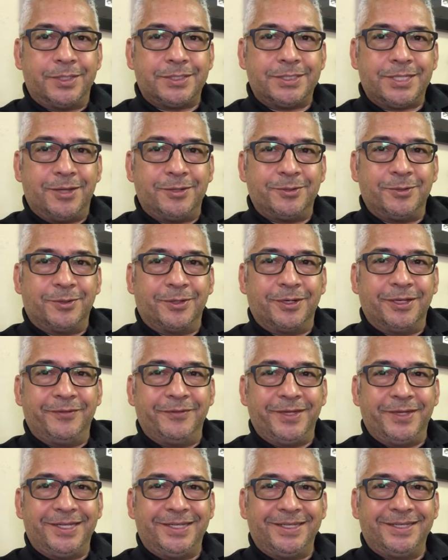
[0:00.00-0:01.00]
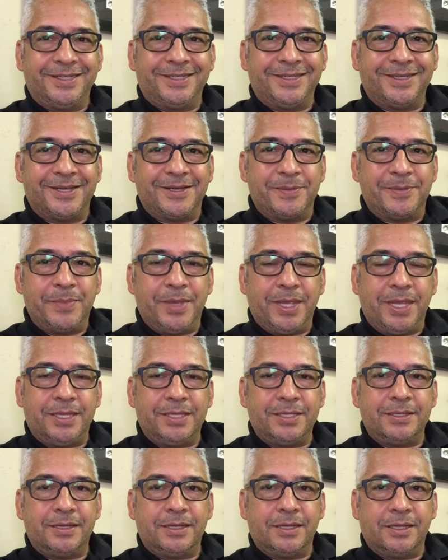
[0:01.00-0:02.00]
what does outdoor living uh,
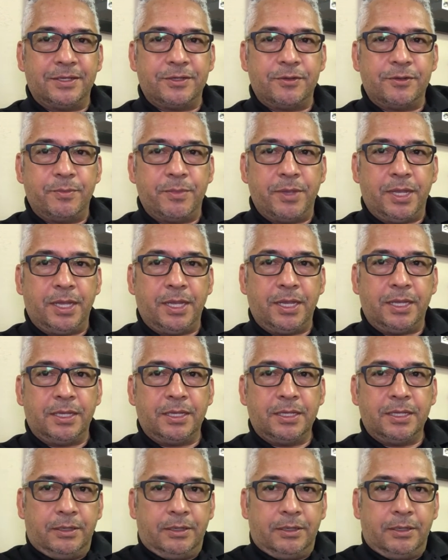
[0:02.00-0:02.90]
mean uh, to me?